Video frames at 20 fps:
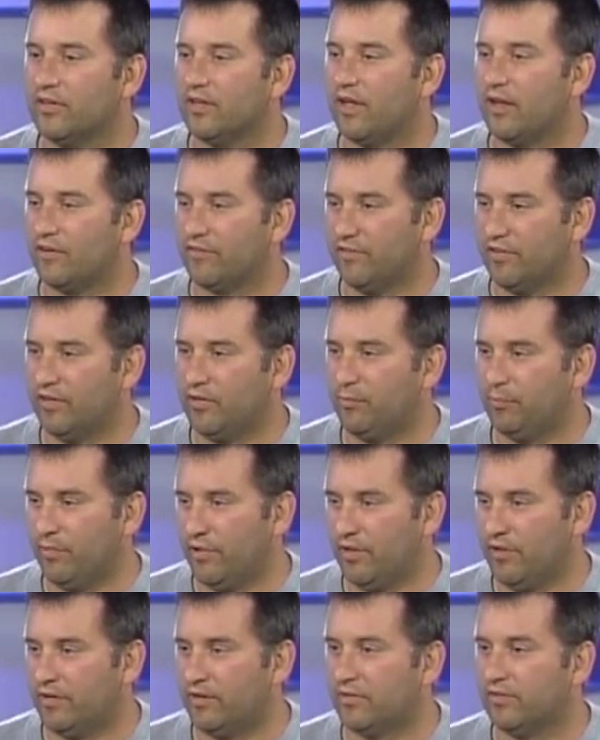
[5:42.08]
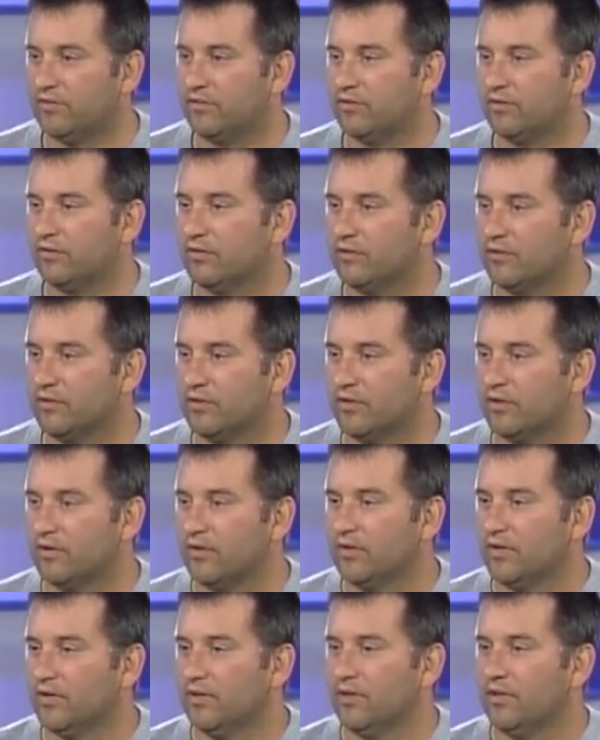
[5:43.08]
a lot of independence.
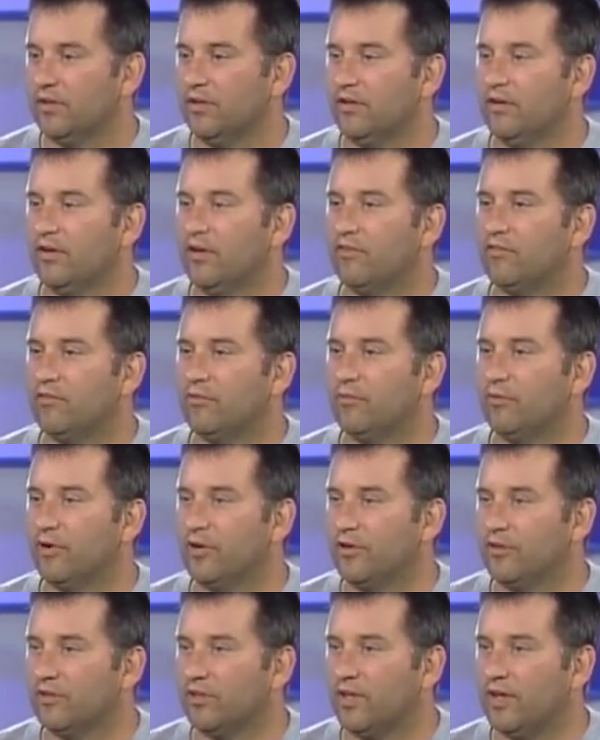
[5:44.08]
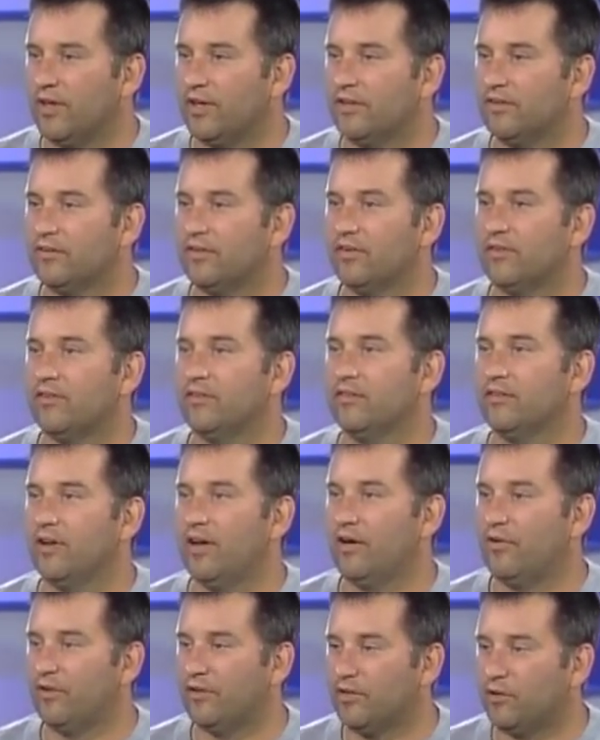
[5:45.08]
You never realize
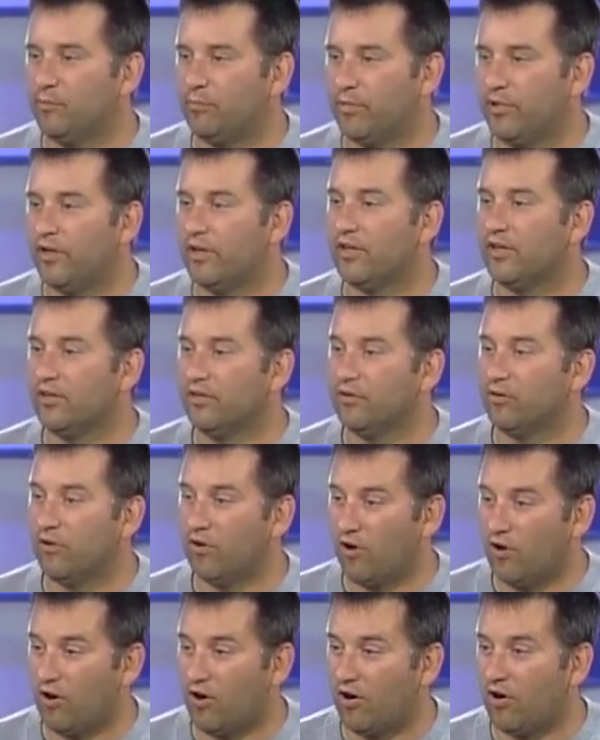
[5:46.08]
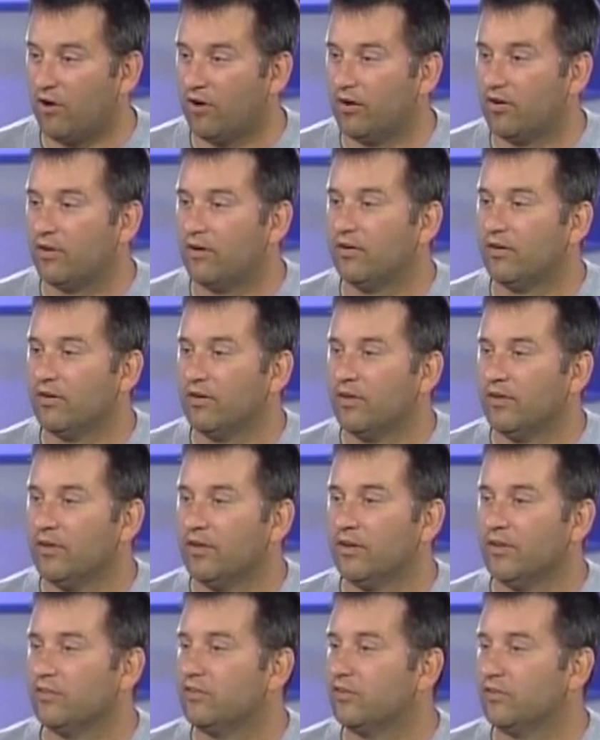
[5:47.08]
how independent you are
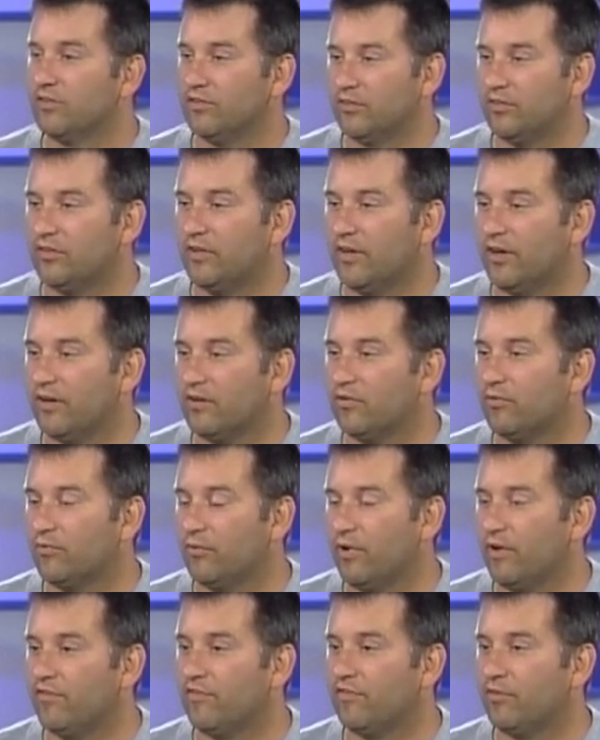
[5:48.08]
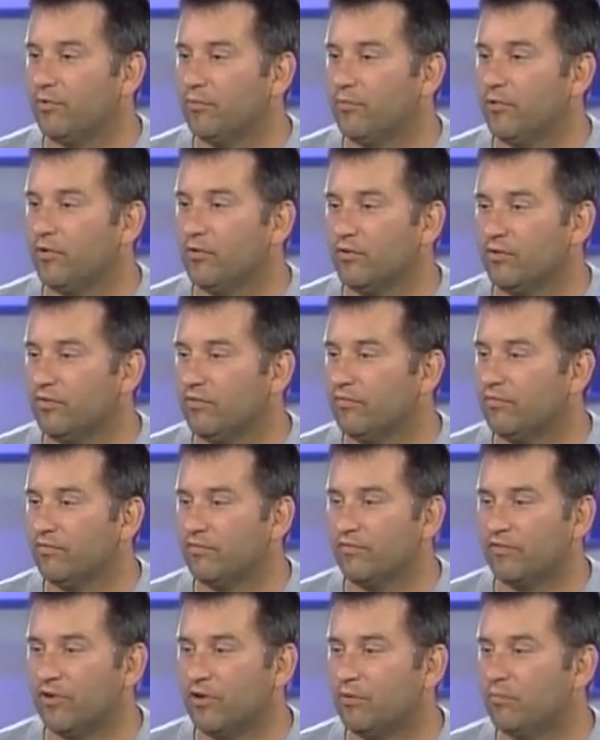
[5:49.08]
until it's taken away from you.
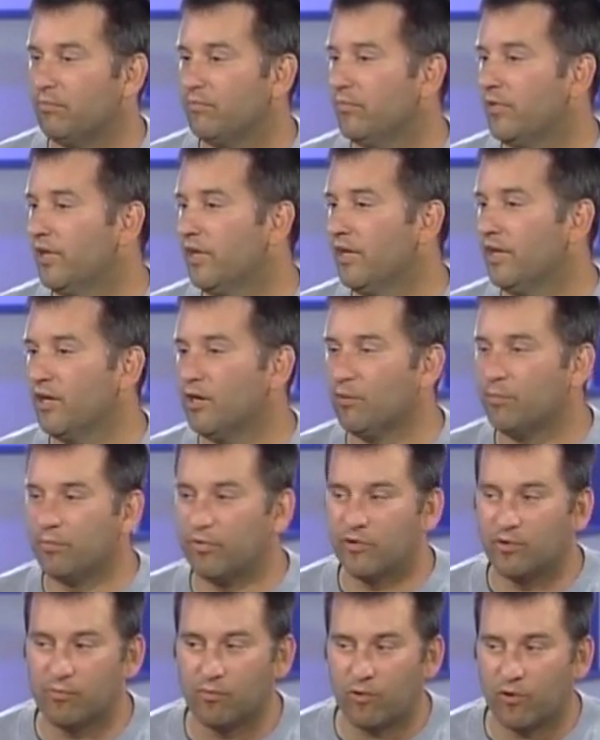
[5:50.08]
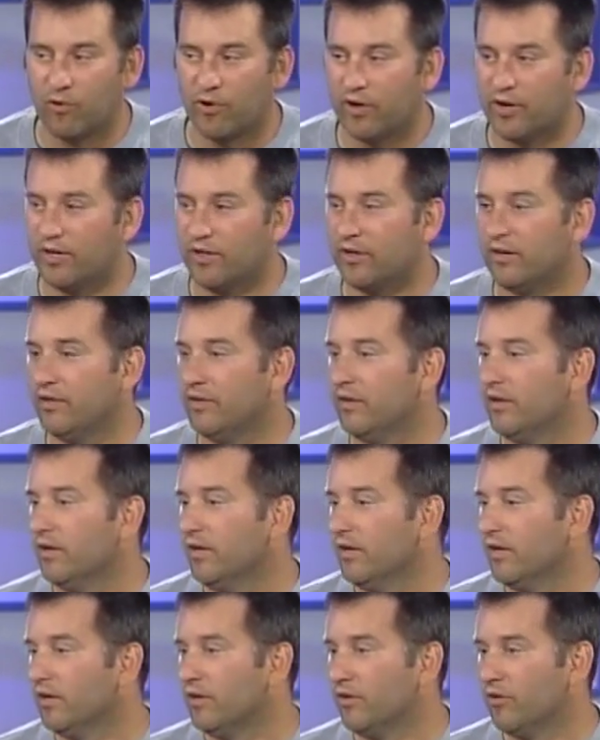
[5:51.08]
From getting up in the morning,
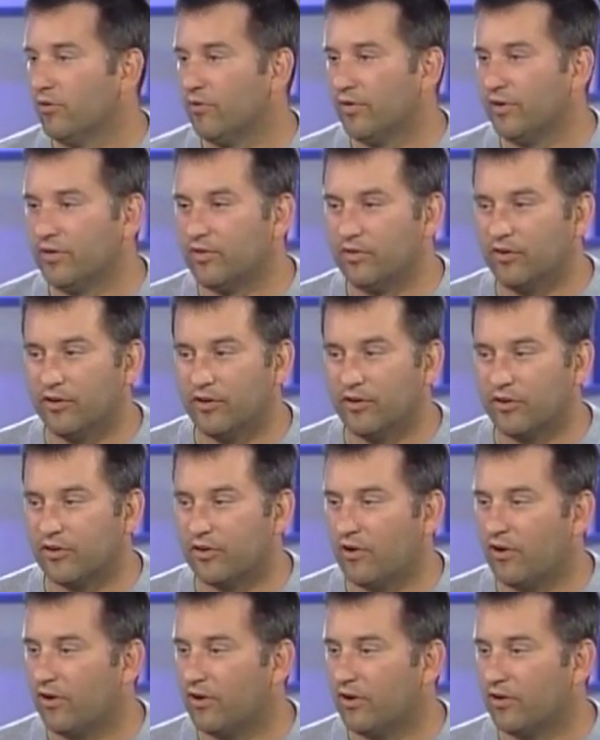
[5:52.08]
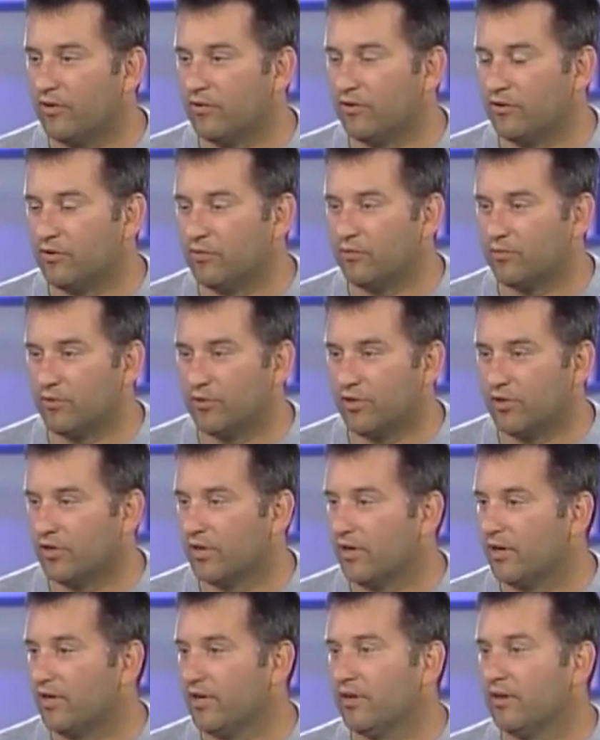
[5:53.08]
going to your car, going to
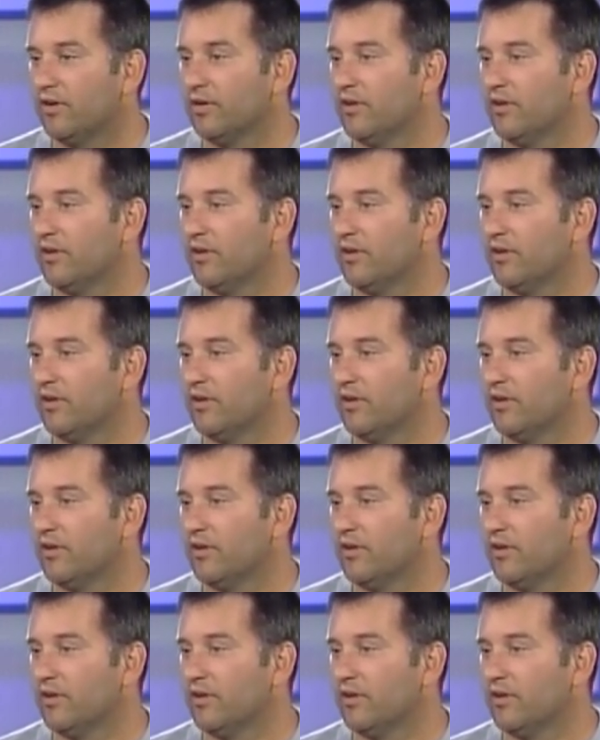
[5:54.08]
work.